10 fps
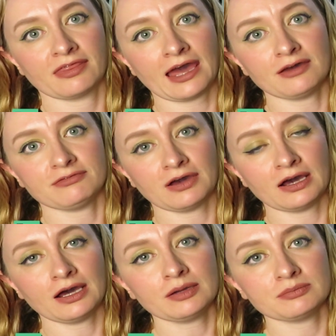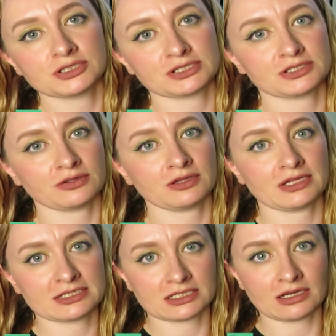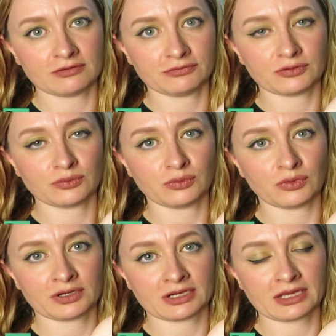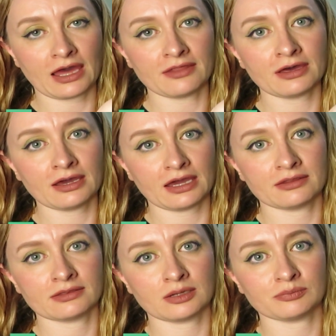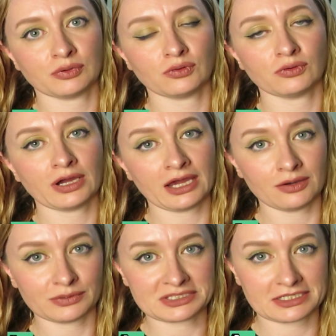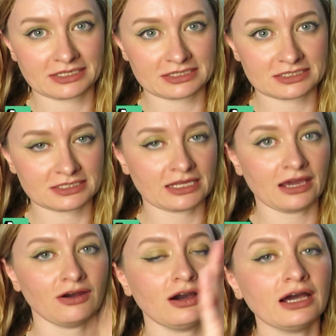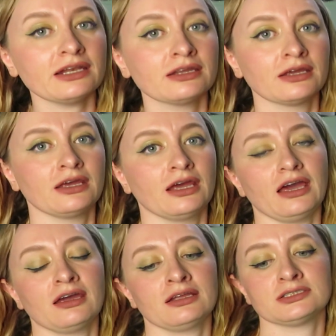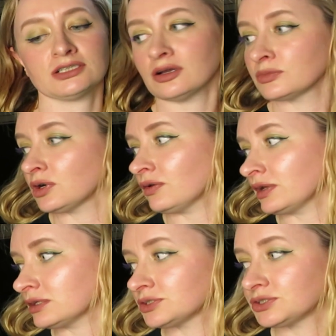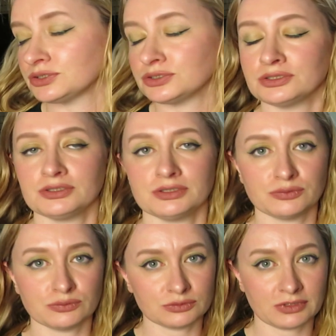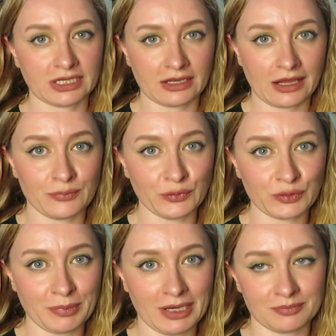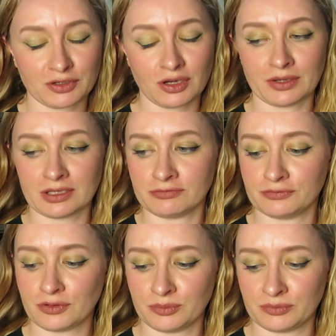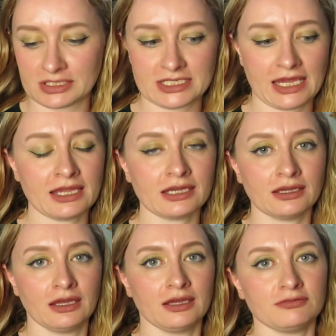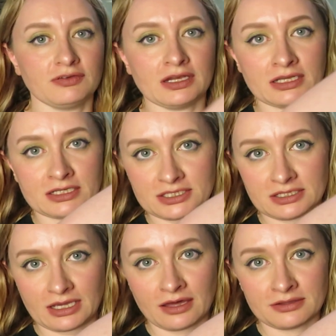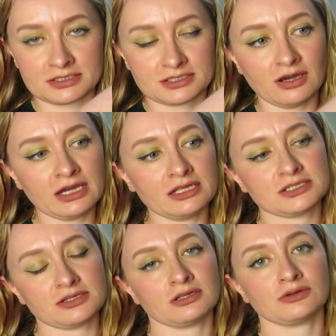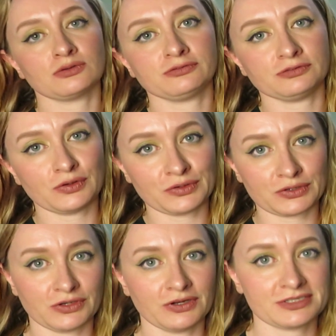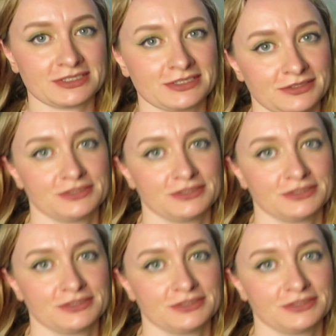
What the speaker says: that far up, just so that there's enough for the water to gather and then pour out once it gets to that height. And I'm going to get a water pump going from the tank feeding into the other side so that it'll flow across.